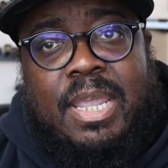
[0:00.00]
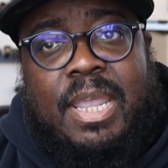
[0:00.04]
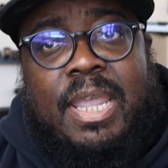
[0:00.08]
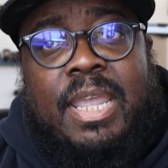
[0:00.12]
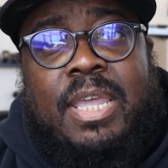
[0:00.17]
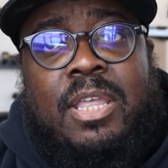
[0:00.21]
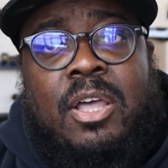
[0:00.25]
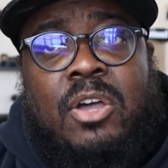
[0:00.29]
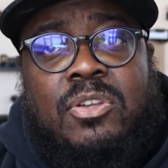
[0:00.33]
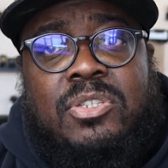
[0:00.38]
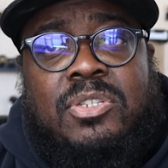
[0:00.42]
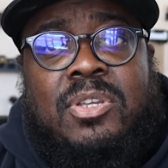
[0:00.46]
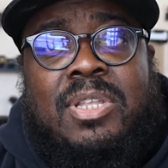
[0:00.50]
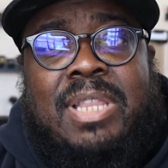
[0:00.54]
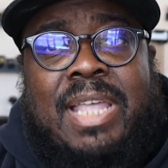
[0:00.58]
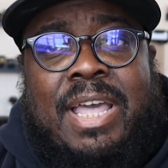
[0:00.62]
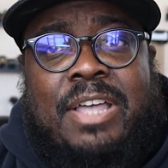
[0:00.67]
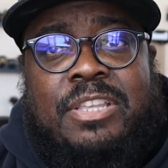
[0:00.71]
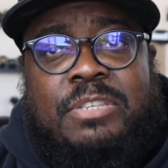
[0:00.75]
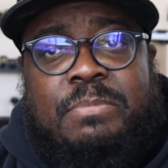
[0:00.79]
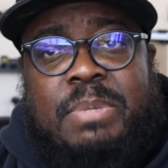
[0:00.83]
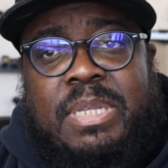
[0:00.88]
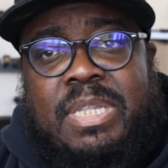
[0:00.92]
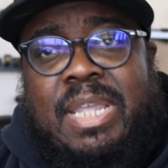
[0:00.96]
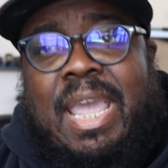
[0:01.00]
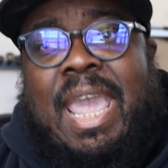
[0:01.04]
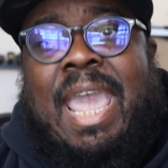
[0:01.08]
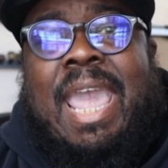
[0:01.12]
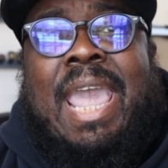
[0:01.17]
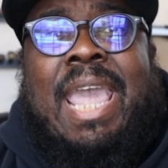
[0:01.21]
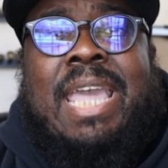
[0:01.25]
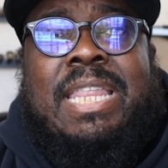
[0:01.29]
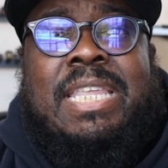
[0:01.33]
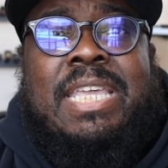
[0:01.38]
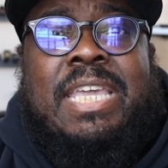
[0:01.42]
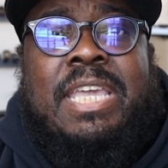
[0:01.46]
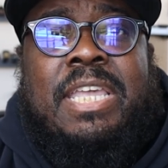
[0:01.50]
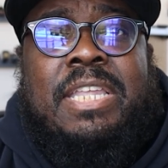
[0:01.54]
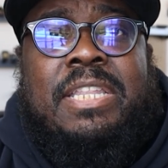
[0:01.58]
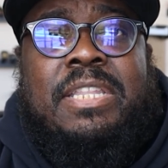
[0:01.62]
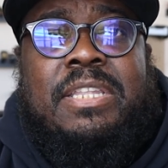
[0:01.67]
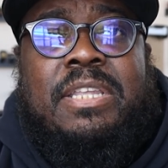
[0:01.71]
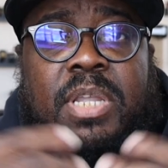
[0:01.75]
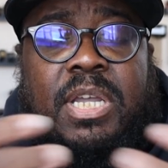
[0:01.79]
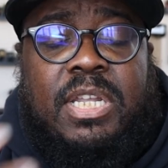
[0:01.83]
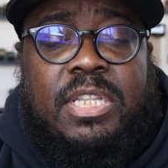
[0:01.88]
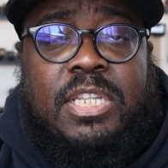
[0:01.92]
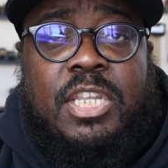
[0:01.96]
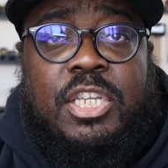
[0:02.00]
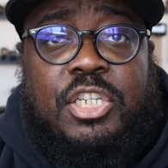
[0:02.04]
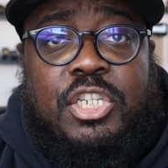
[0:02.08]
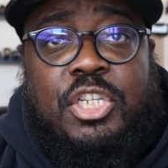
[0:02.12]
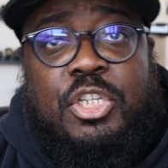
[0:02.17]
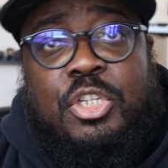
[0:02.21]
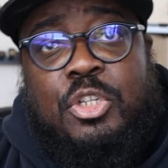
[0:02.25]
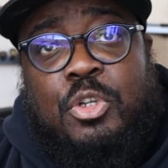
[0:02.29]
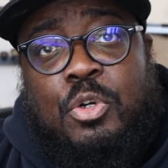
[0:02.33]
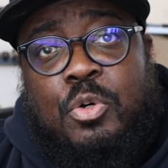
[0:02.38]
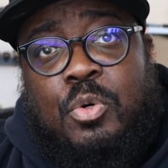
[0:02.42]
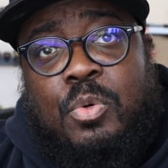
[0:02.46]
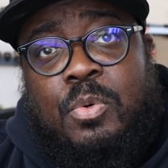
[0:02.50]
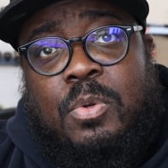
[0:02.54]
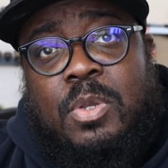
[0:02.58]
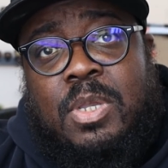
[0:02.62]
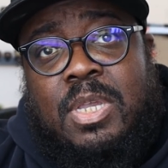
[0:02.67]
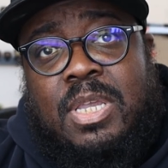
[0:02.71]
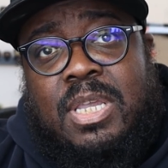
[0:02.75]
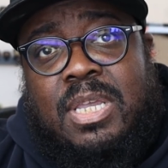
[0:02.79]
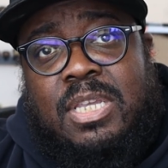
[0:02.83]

It also allows me to add in additional